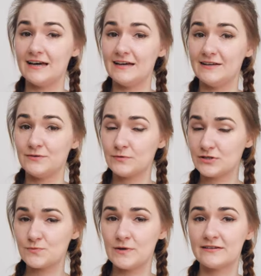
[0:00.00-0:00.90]
And
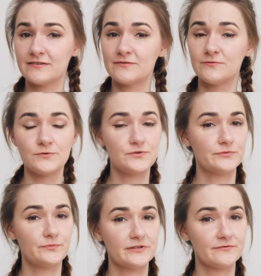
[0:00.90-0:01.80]
which method would
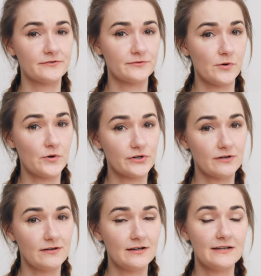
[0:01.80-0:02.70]
you prefer more?
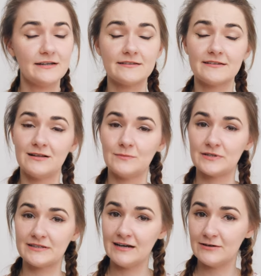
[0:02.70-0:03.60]
Tell
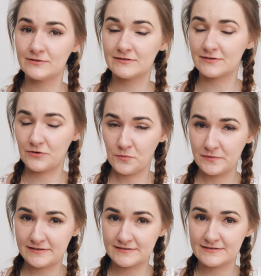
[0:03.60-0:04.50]
me down in the
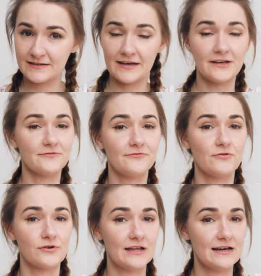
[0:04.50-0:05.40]
comments. And
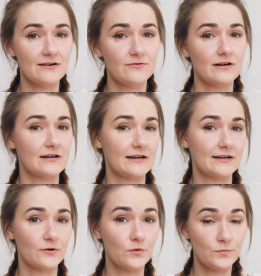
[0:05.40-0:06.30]
for now,
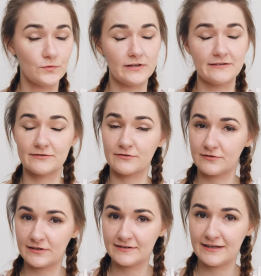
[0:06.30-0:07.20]
I hope you'll have a
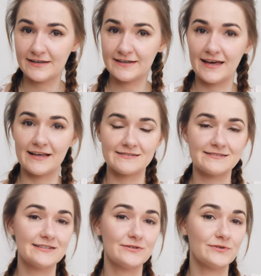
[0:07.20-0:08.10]
great day and
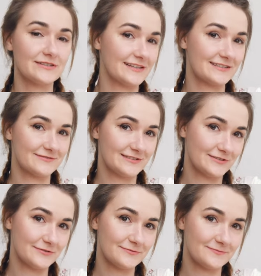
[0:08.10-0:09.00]
see you in the next video.